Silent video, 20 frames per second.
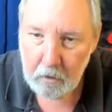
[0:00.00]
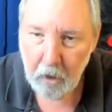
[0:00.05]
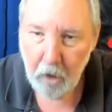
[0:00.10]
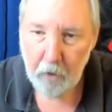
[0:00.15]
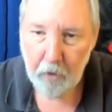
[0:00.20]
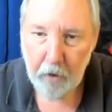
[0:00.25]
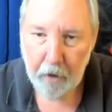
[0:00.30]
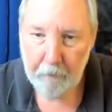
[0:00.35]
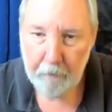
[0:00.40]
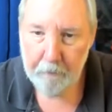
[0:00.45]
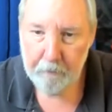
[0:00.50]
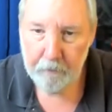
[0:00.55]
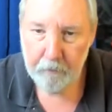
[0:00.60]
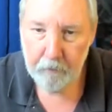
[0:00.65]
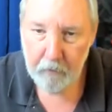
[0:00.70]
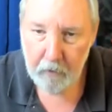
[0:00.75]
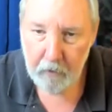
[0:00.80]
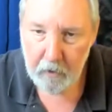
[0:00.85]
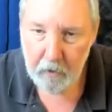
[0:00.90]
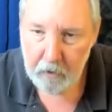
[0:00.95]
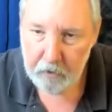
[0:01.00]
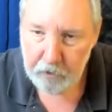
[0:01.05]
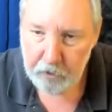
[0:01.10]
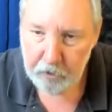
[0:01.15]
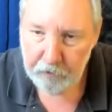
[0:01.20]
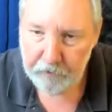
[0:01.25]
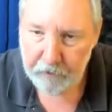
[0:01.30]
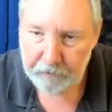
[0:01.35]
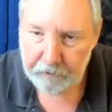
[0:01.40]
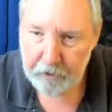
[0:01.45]
Okay.
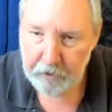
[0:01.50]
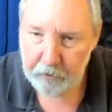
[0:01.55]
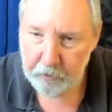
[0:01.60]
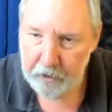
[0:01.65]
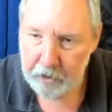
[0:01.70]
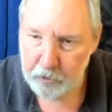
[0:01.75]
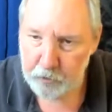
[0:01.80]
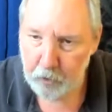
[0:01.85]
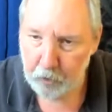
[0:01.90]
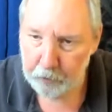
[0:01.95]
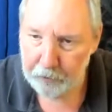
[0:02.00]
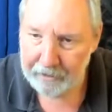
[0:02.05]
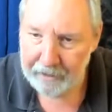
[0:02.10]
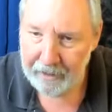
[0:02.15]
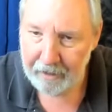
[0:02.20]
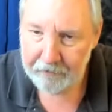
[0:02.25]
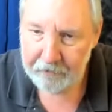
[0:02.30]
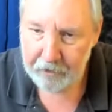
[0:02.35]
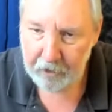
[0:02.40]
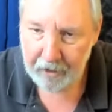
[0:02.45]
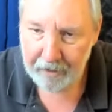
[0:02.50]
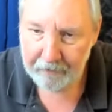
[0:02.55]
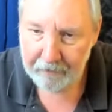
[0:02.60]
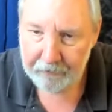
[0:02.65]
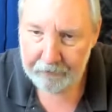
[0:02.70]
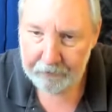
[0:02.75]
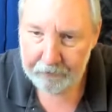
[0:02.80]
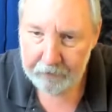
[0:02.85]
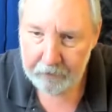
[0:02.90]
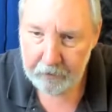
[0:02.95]
253 is where we left
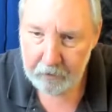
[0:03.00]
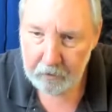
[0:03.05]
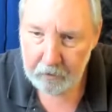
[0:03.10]
off.